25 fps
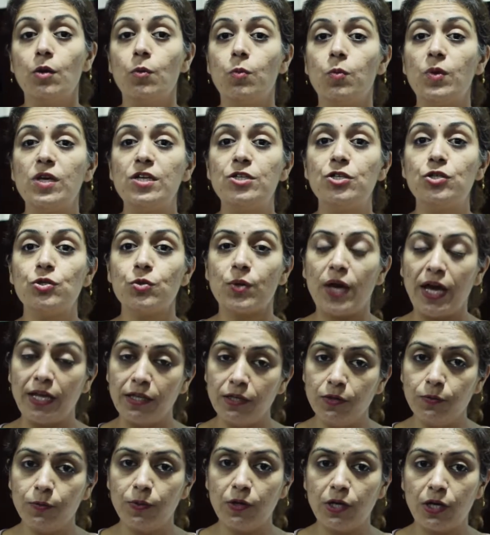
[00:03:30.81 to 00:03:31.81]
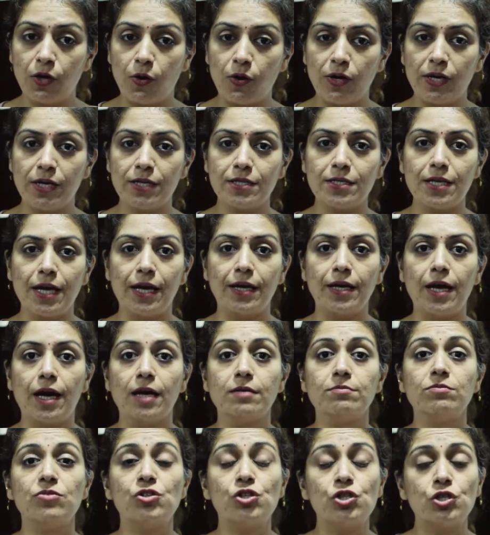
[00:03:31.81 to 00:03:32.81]
We'll together work on it, and
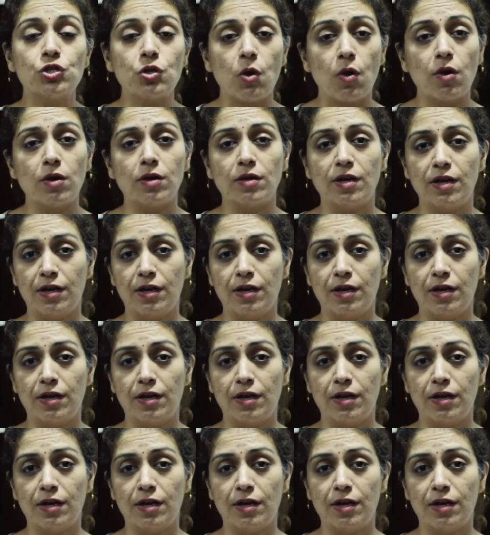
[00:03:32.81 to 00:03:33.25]
I'm sure